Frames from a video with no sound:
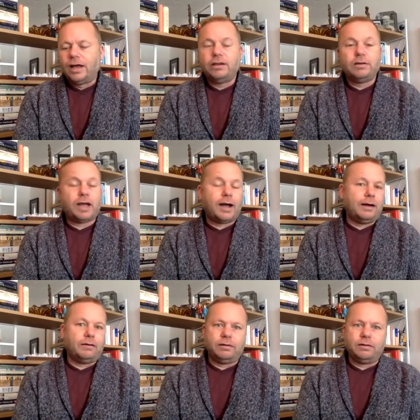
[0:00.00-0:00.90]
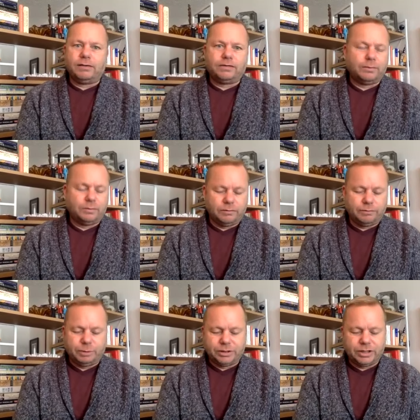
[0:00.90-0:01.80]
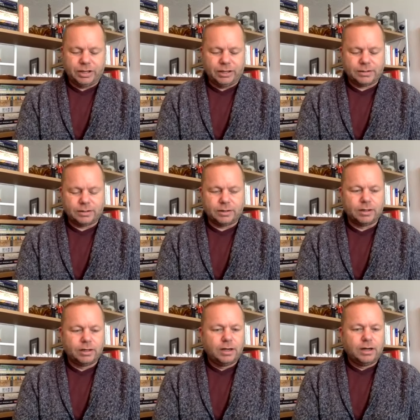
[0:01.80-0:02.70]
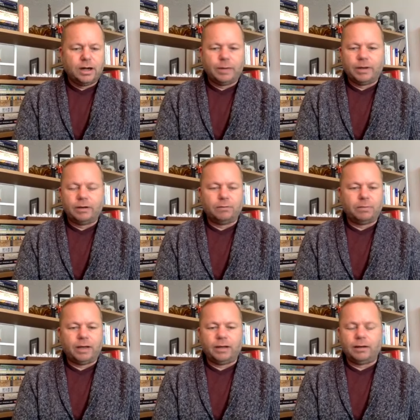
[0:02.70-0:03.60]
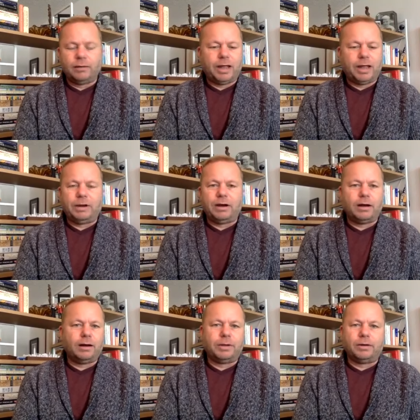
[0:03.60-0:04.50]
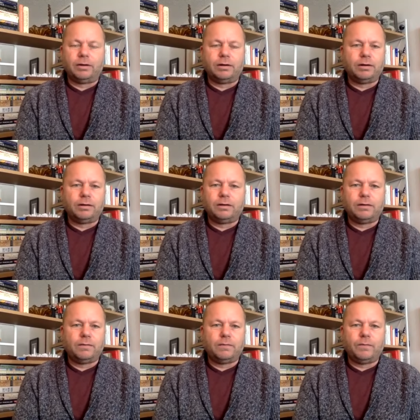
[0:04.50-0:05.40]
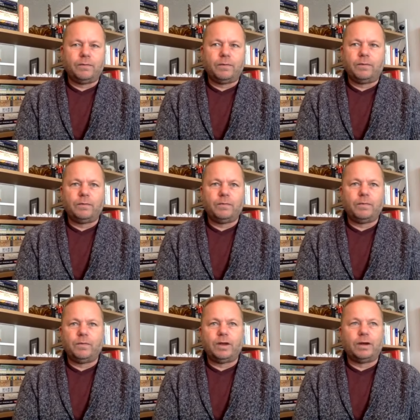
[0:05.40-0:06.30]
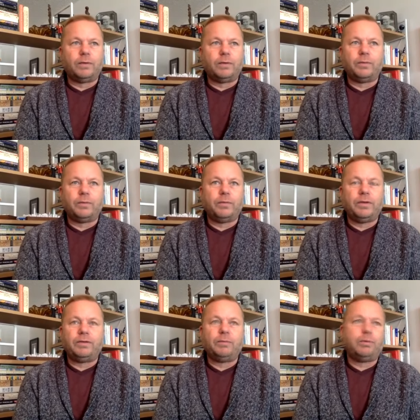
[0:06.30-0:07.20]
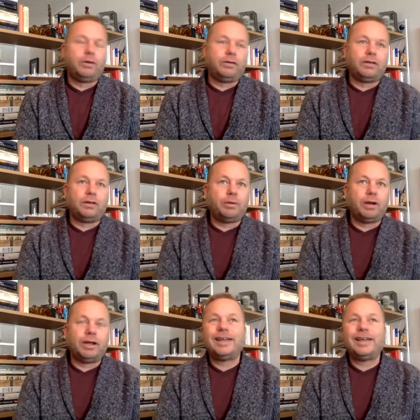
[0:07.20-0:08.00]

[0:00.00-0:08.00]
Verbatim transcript: You, I don't know, you gave some sort of bullshit answer about bl- blabbing on about, you know, his importance in the party.